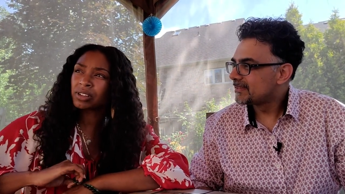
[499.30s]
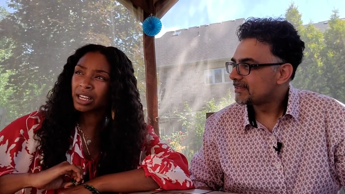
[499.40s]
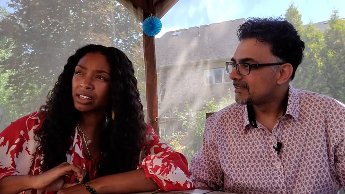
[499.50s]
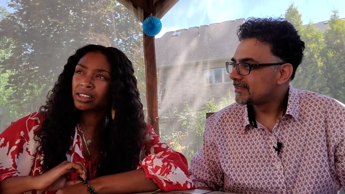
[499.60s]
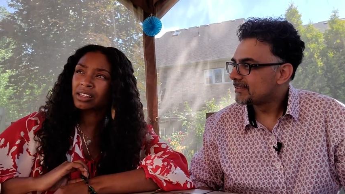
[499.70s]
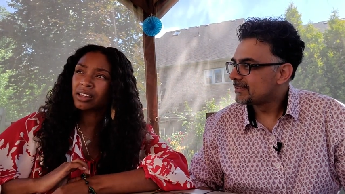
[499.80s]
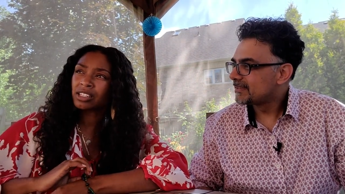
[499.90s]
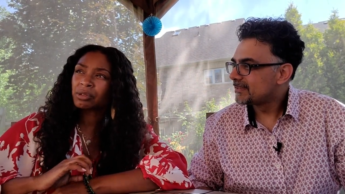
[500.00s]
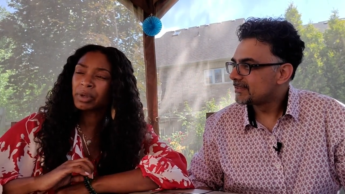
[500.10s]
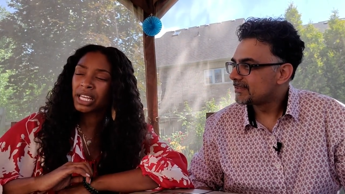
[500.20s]
Speaker 1: Yeah, I think got to
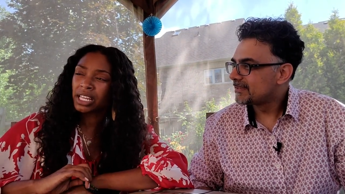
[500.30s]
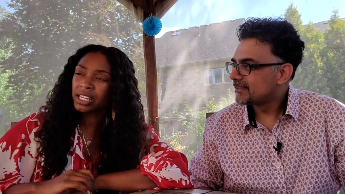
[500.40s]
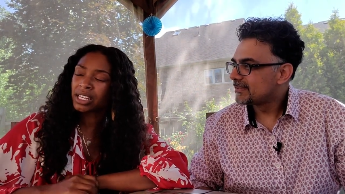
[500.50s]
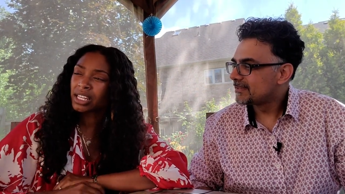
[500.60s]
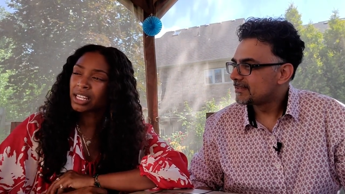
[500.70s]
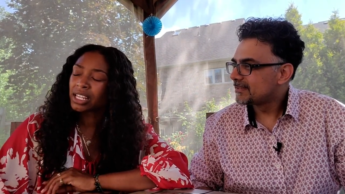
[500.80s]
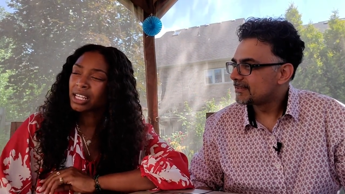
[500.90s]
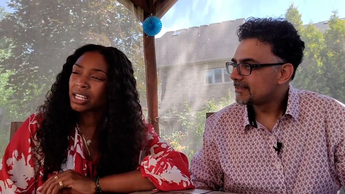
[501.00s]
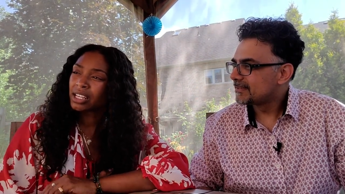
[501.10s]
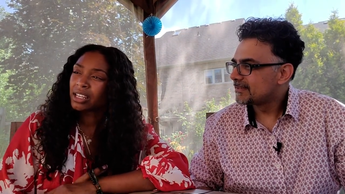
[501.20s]
Spain.
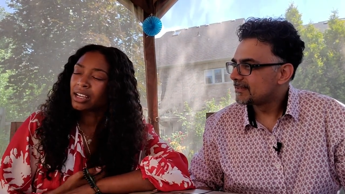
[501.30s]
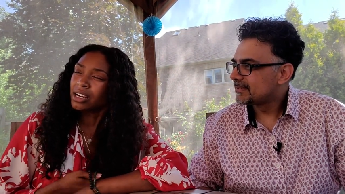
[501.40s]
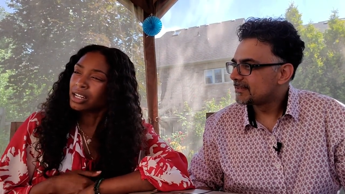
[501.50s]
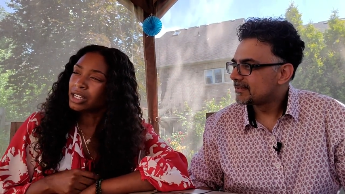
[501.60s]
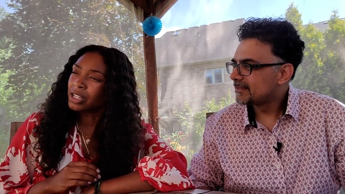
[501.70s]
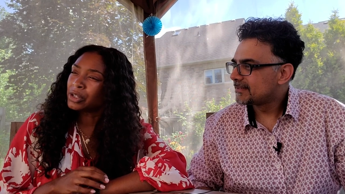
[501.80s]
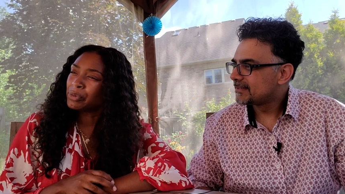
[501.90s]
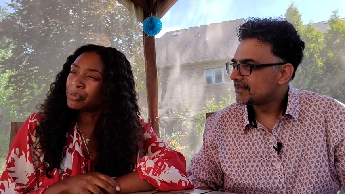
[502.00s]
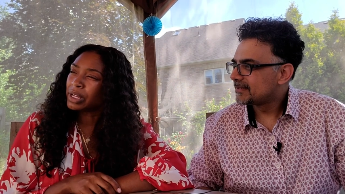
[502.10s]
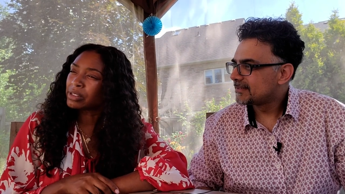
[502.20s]

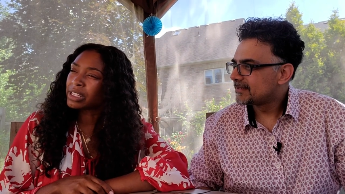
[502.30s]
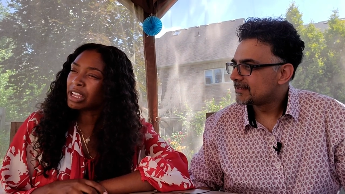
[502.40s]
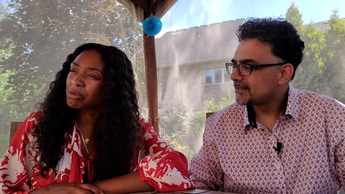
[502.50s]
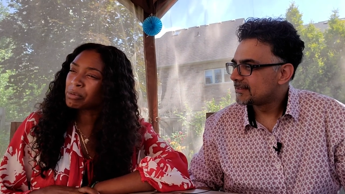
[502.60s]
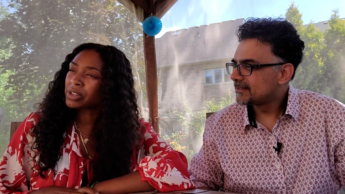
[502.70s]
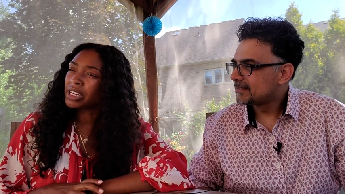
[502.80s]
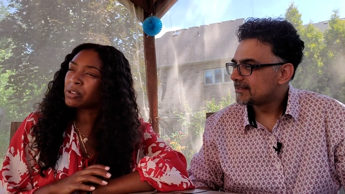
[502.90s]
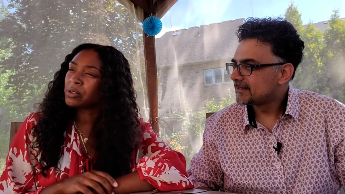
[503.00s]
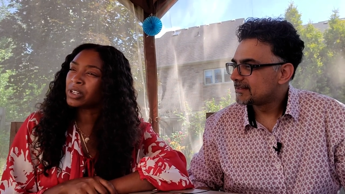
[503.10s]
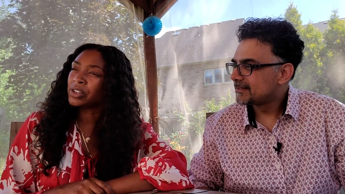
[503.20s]
Um, I can't remember
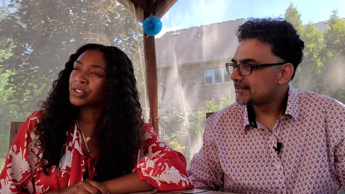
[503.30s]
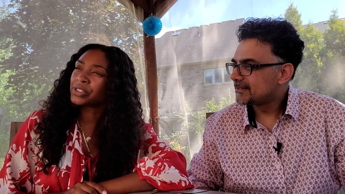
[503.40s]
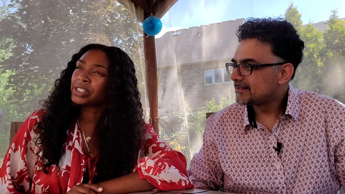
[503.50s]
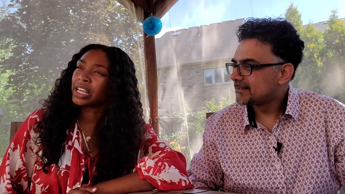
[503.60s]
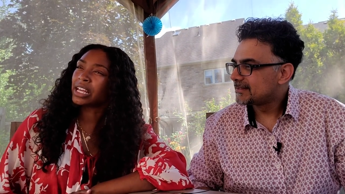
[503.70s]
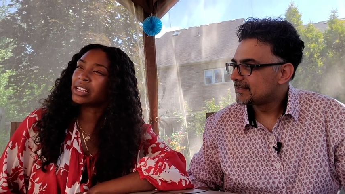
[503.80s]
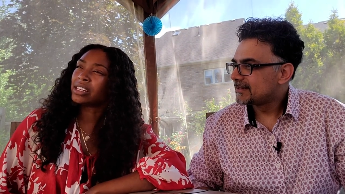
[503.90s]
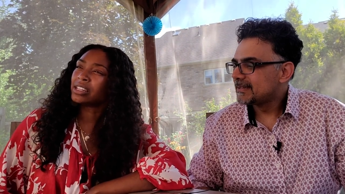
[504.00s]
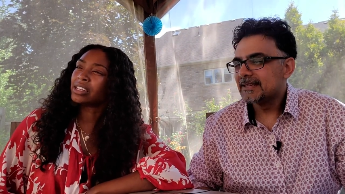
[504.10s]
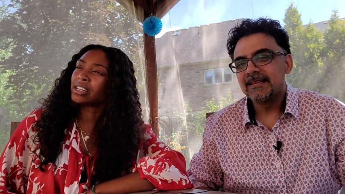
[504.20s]
anywhere else that
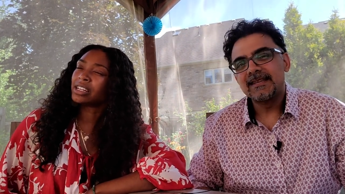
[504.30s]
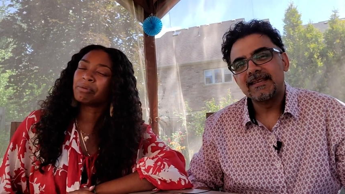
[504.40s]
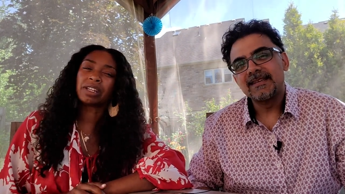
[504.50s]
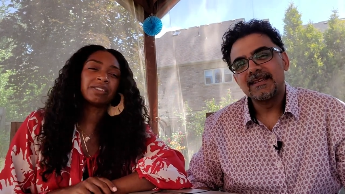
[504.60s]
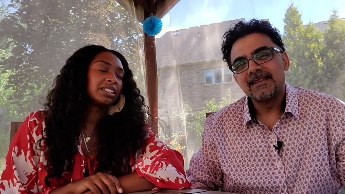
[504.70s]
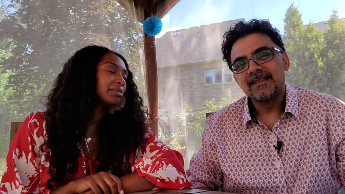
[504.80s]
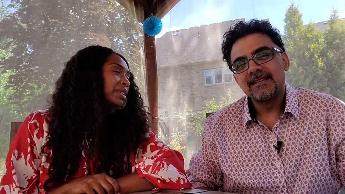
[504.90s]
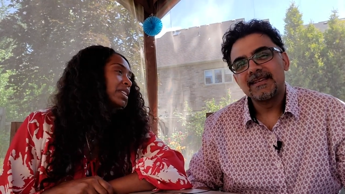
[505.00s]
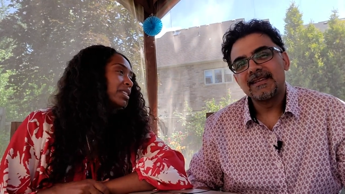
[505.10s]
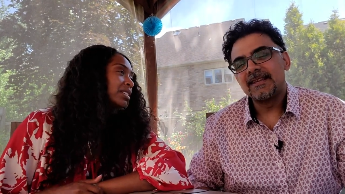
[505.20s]
uh, might have seen it,
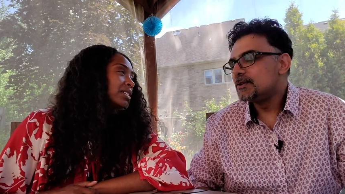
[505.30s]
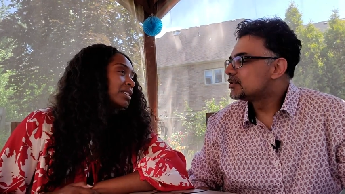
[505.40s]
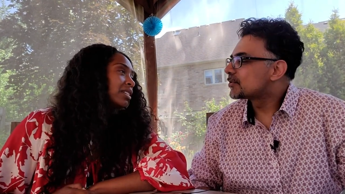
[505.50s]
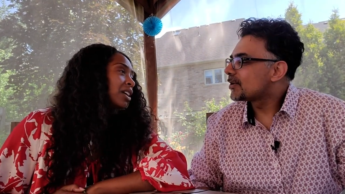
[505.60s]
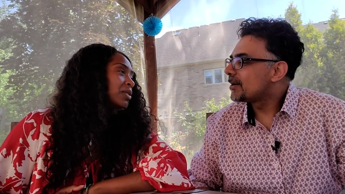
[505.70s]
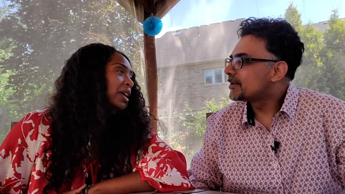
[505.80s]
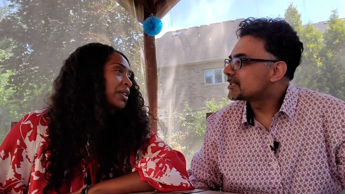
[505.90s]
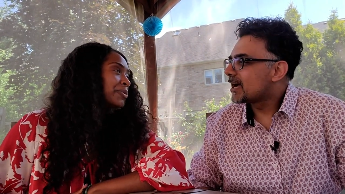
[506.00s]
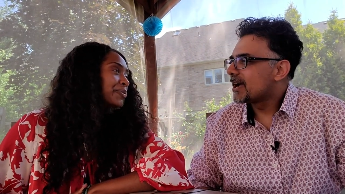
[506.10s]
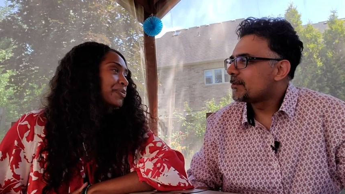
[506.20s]
Speaker 2: but can you describe the
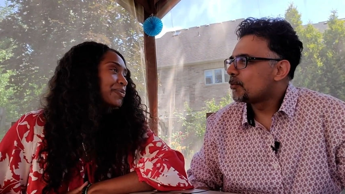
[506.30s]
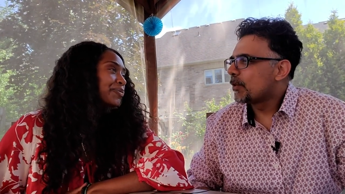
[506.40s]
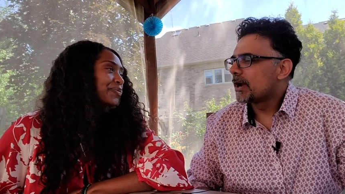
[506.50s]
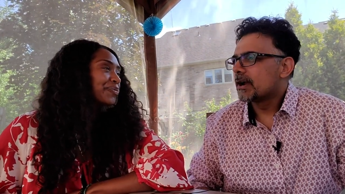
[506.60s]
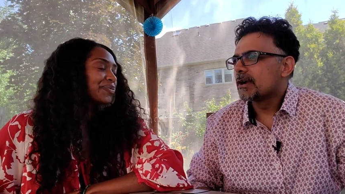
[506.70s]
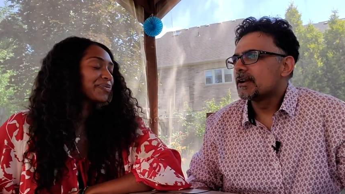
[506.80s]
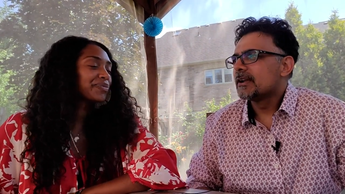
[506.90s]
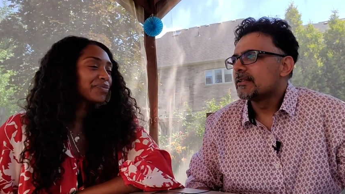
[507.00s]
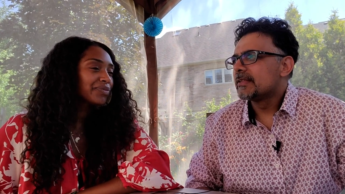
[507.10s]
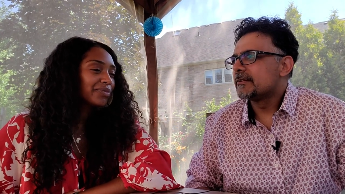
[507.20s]
time where
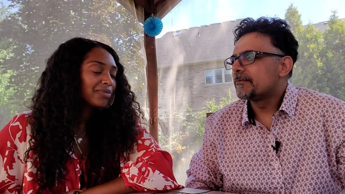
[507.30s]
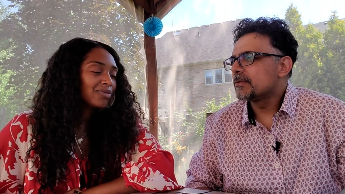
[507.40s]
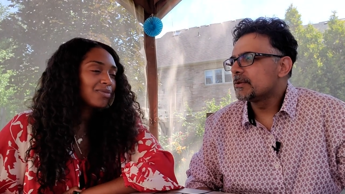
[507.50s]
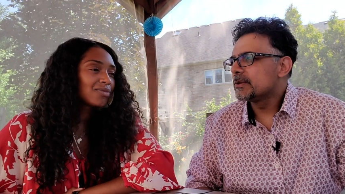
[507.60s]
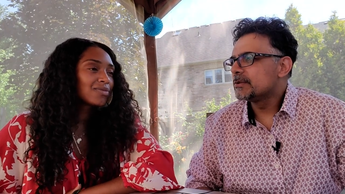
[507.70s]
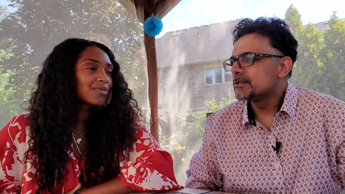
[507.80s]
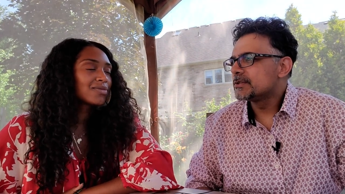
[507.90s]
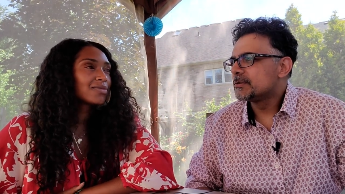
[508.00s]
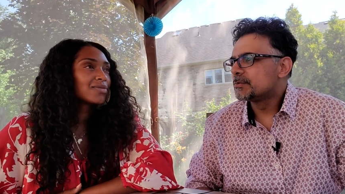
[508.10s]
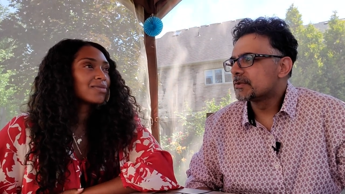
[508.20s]
they flew you
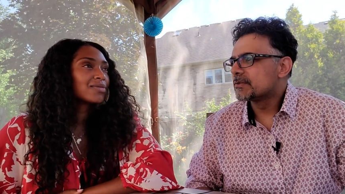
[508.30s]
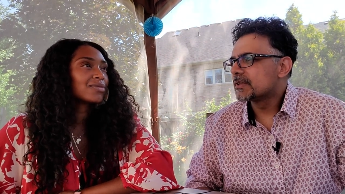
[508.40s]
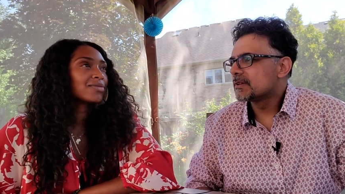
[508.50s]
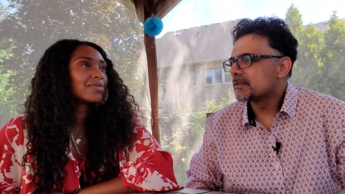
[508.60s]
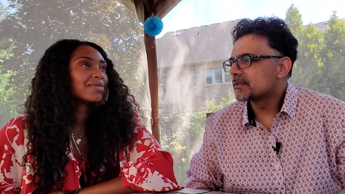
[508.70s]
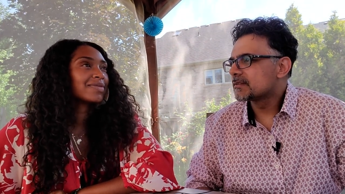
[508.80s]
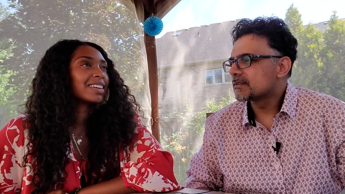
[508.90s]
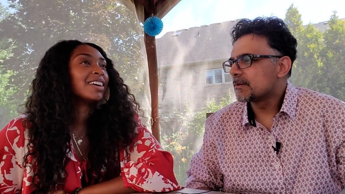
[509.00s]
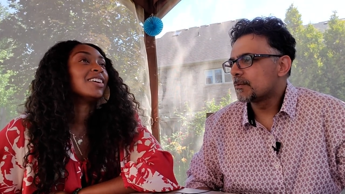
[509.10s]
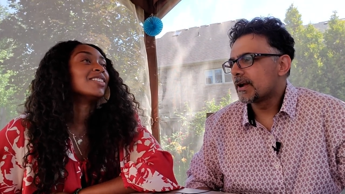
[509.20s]
to Brazil
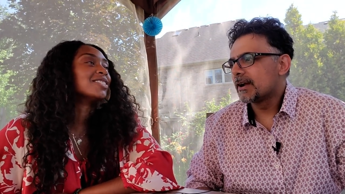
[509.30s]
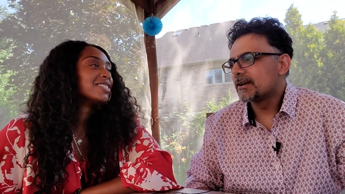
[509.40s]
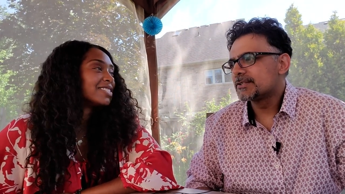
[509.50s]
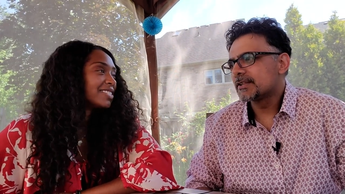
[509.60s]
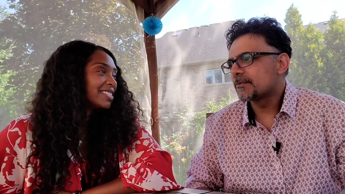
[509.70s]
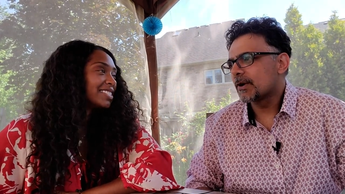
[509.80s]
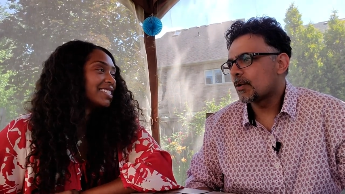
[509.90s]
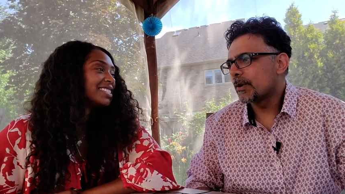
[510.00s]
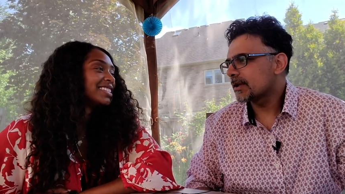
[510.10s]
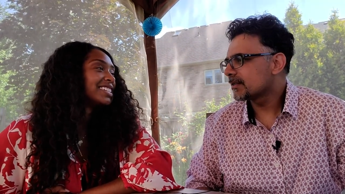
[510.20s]
somewhere oh. just for a
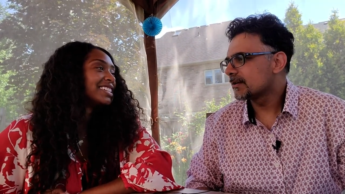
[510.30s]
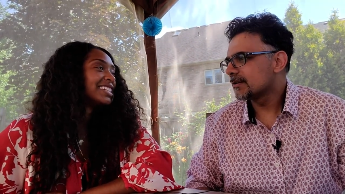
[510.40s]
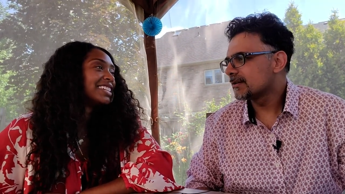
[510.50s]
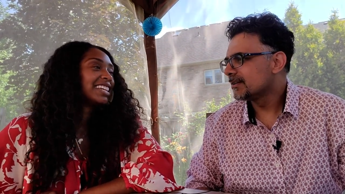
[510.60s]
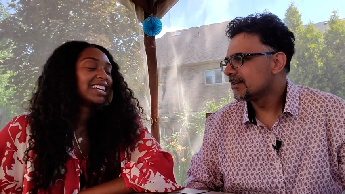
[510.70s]
quick little?